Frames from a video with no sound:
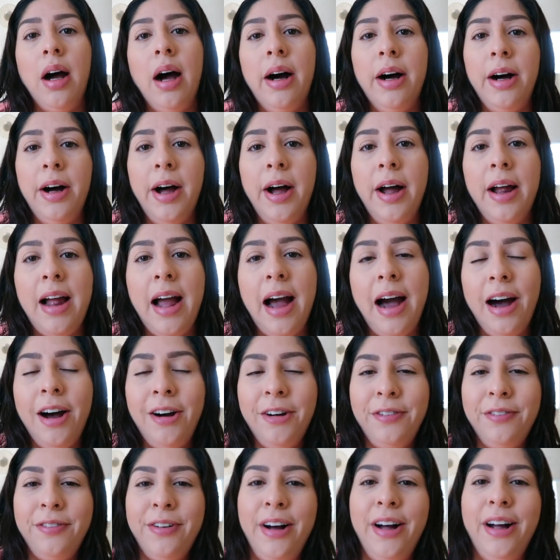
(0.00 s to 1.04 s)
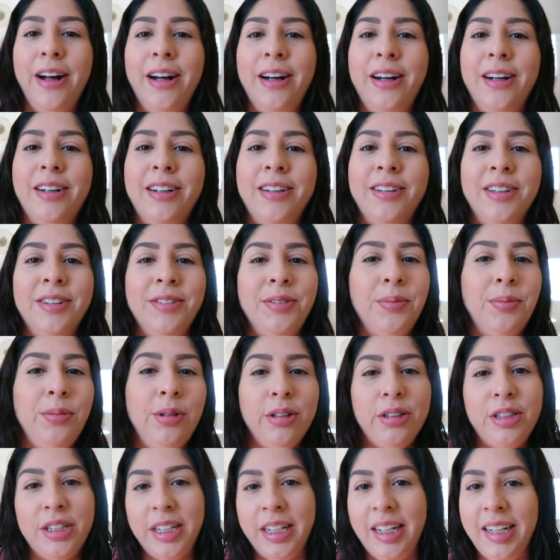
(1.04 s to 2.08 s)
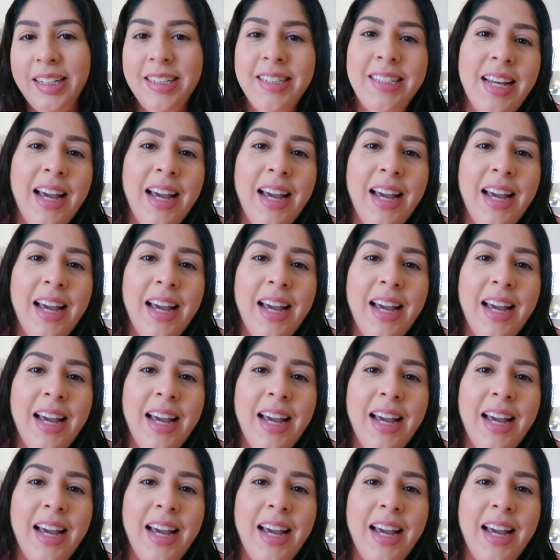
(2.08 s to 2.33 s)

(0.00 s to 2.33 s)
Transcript: Uh, I have a routine